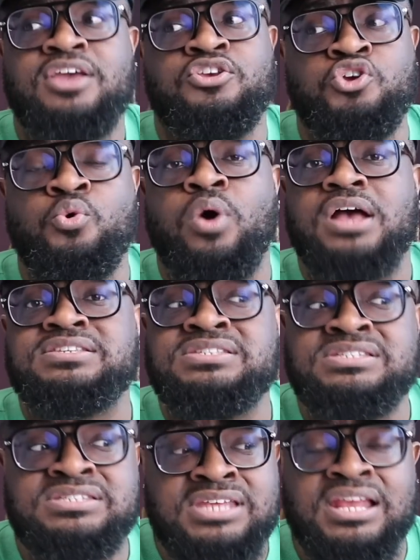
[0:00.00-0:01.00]
You are
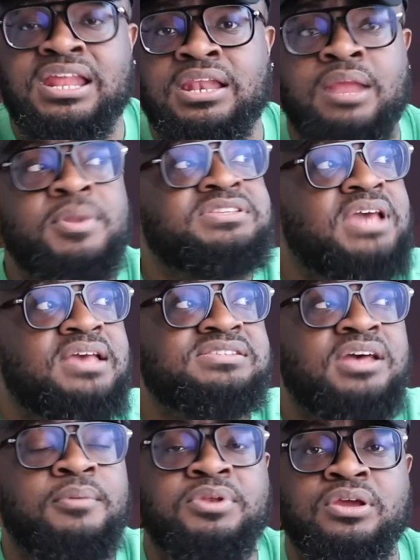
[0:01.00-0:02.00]
stealing. Let me tell you
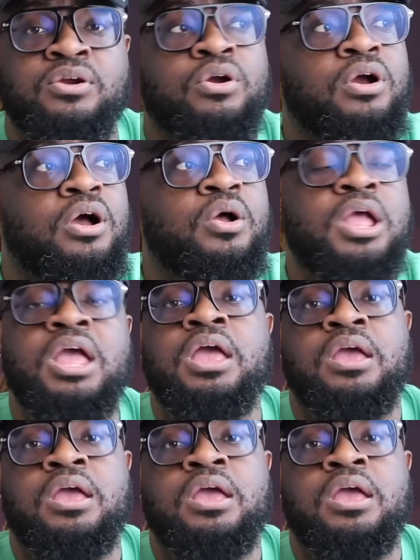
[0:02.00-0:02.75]
something, girl.